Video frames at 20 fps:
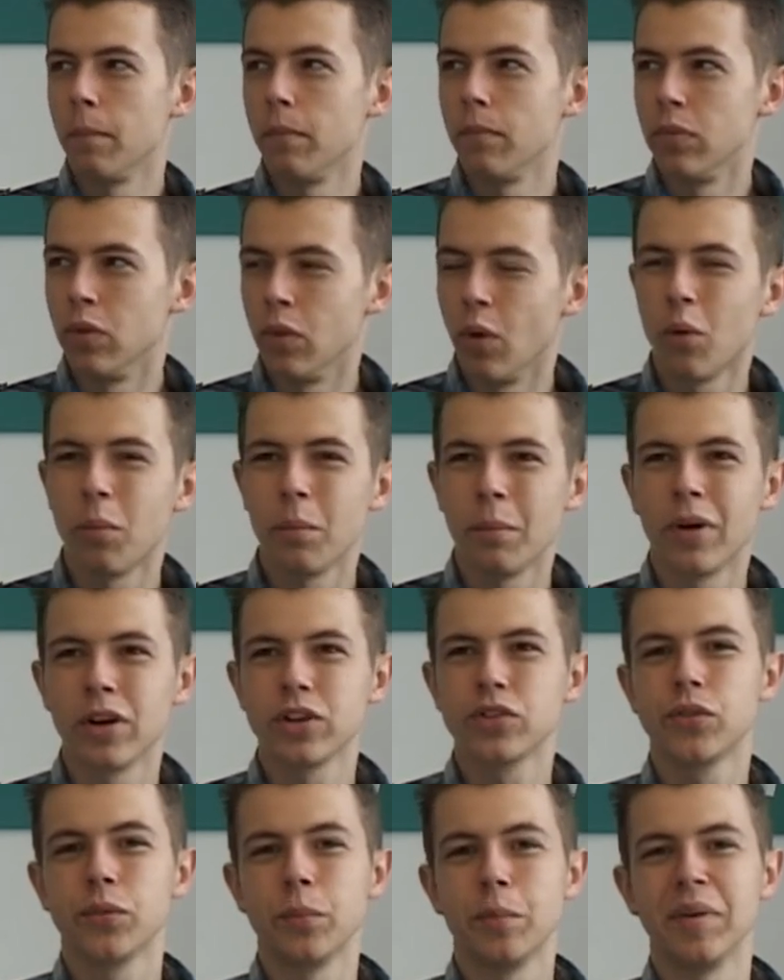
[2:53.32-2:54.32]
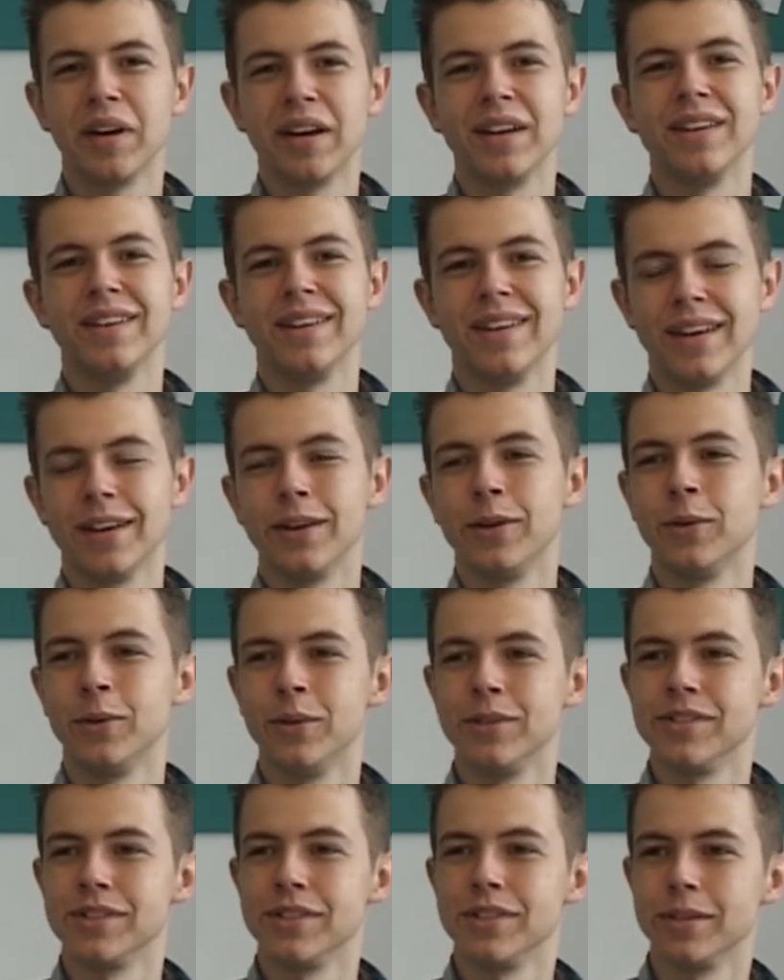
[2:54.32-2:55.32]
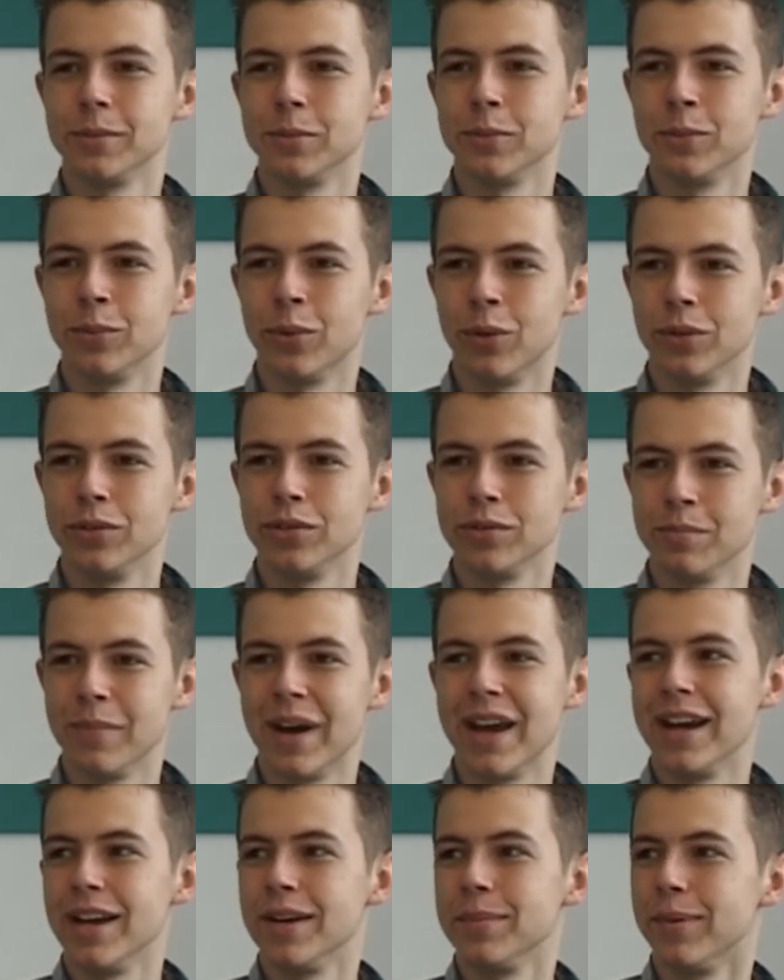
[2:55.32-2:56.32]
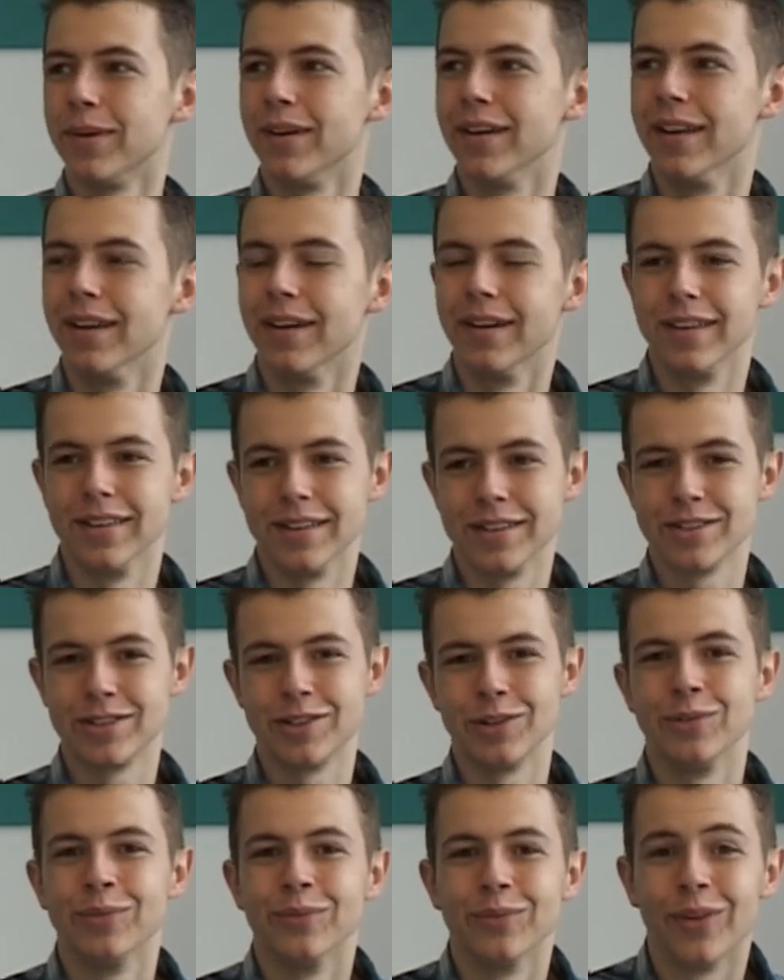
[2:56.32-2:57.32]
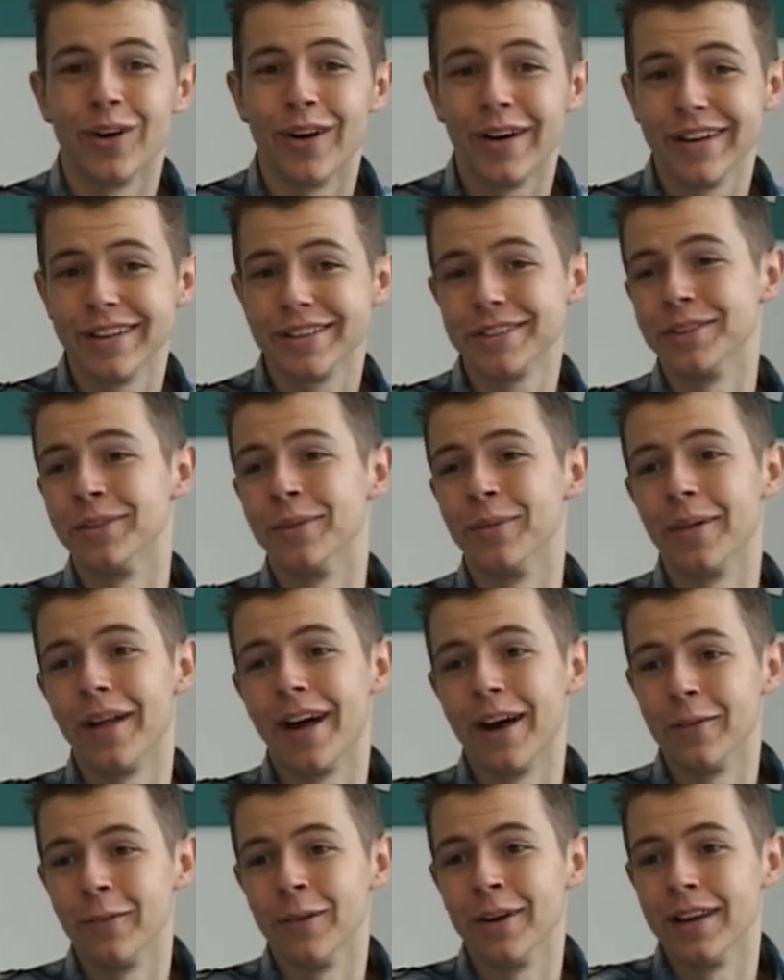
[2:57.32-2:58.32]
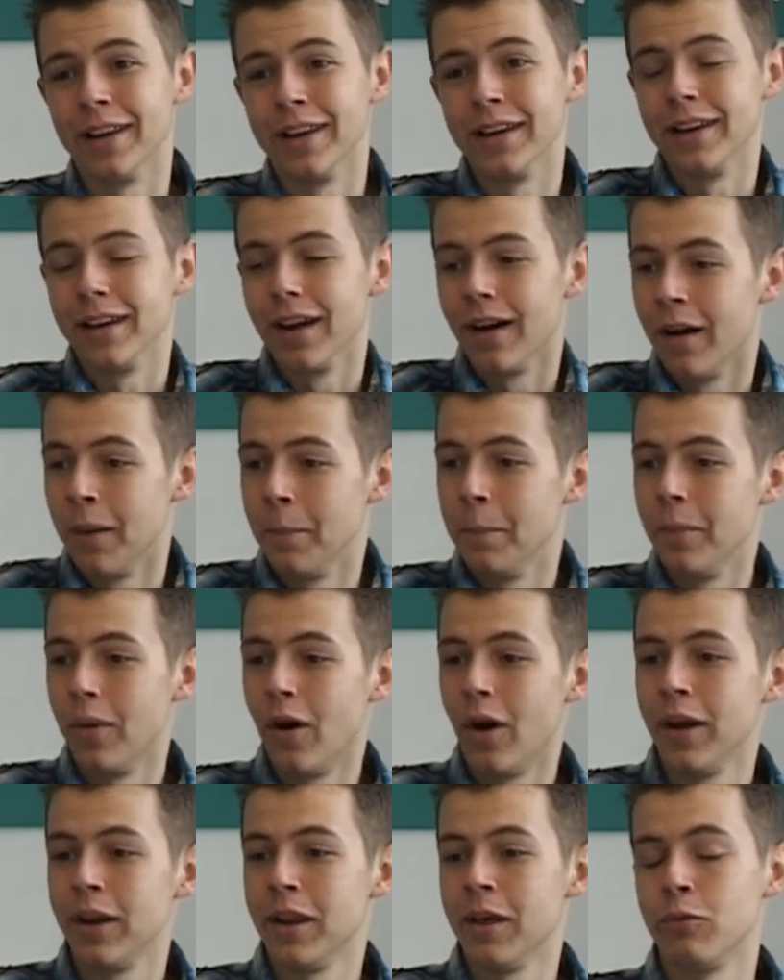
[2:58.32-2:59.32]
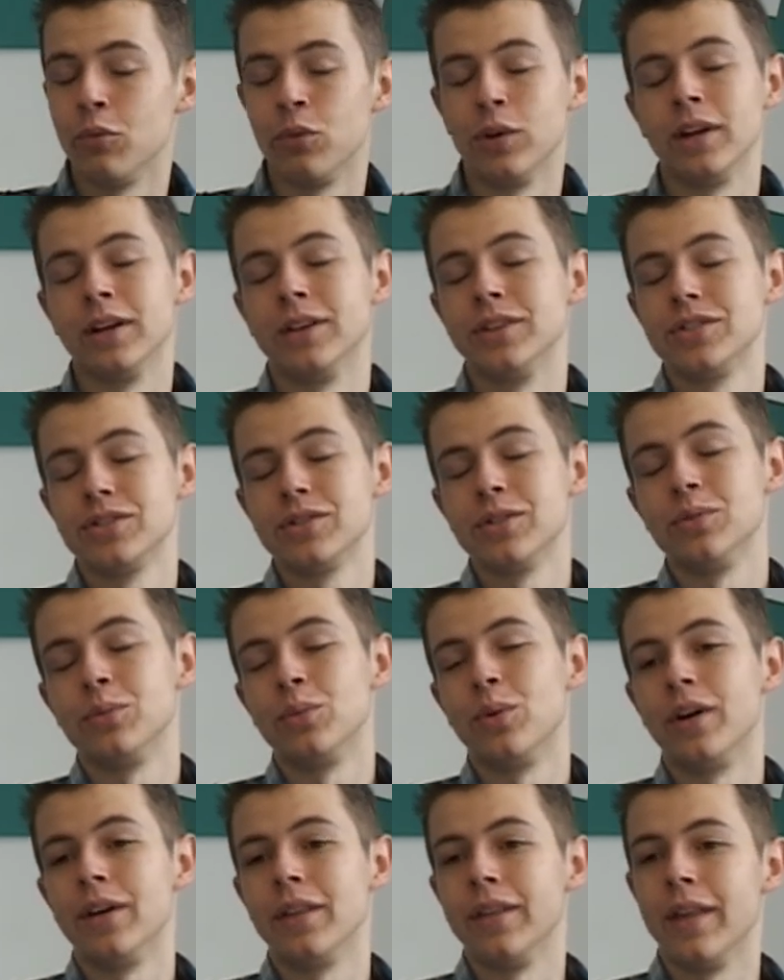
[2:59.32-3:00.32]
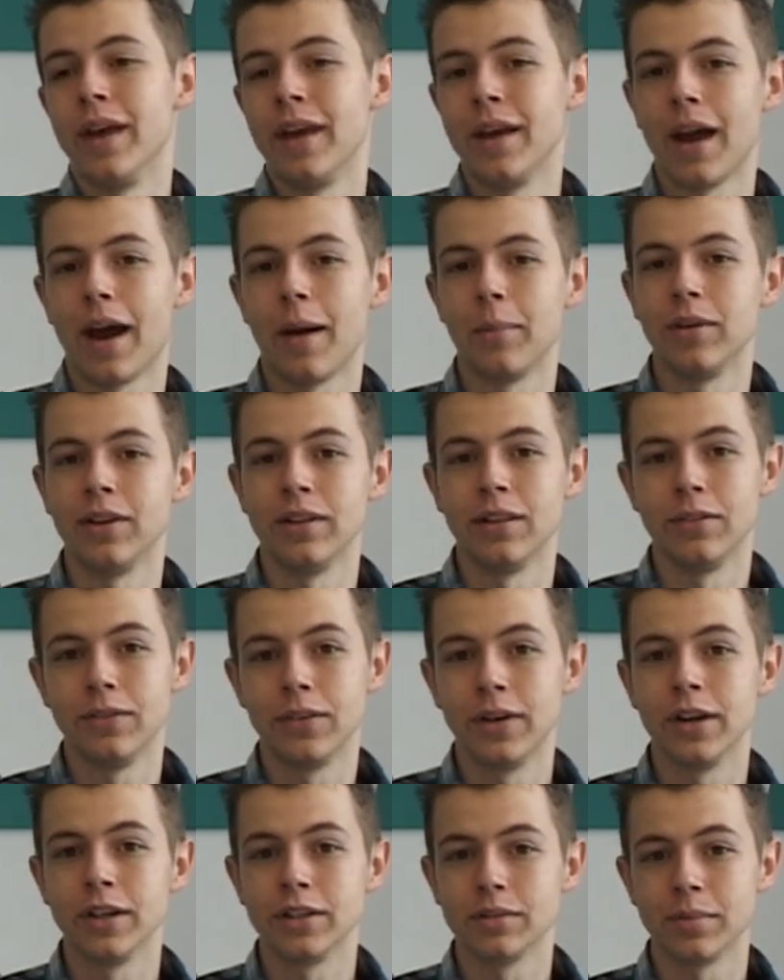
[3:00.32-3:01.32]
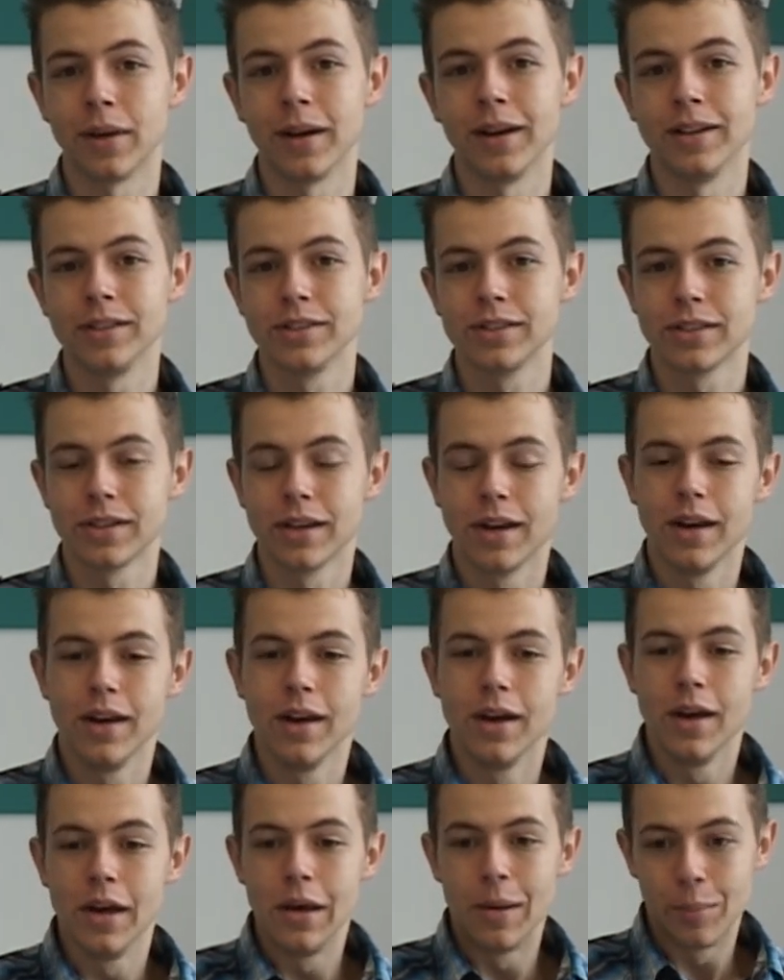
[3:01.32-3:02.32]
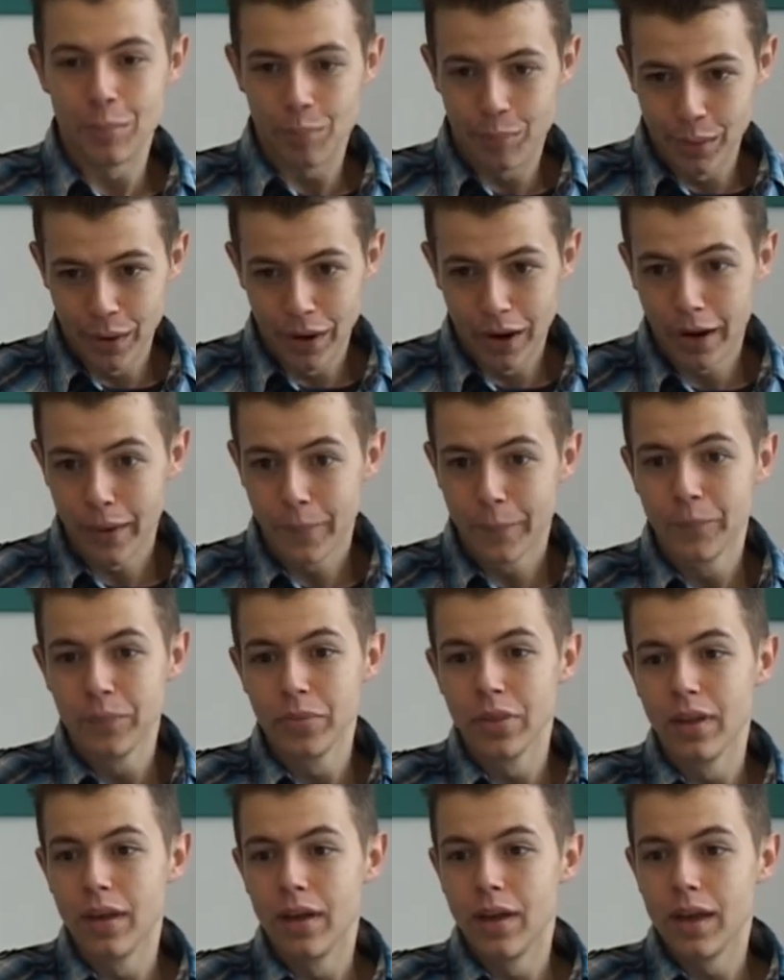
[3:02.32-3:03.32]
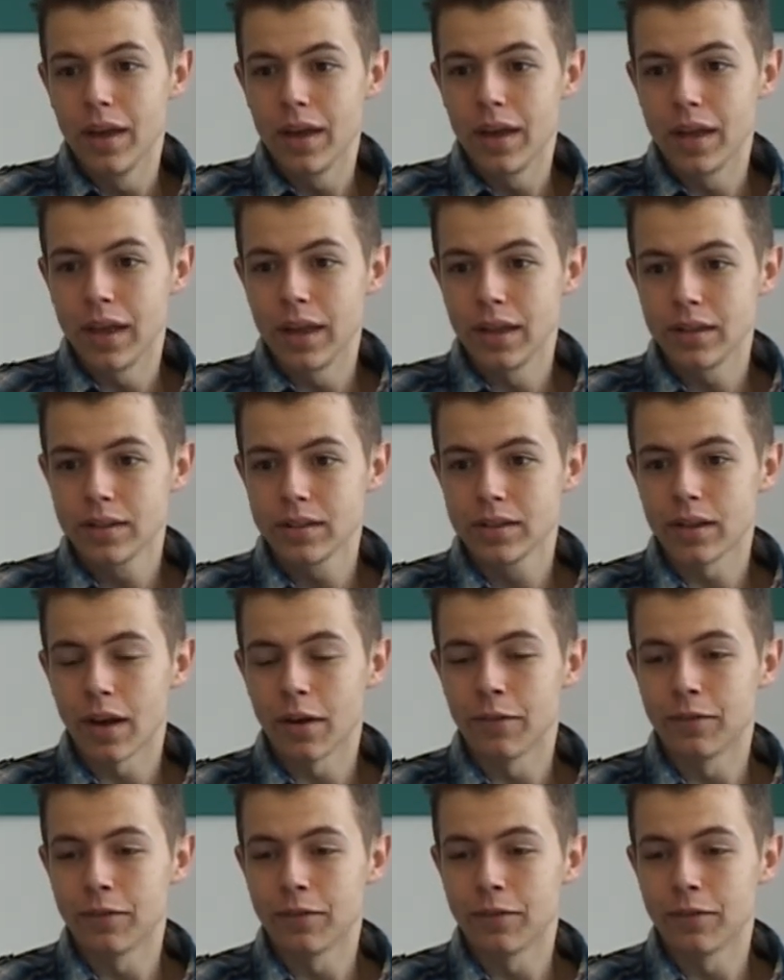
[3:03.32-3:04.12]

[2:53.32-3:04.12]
not much of a bigger deal as it was made by the student riots and all that, really. I never really understood why they happened in the first place, but I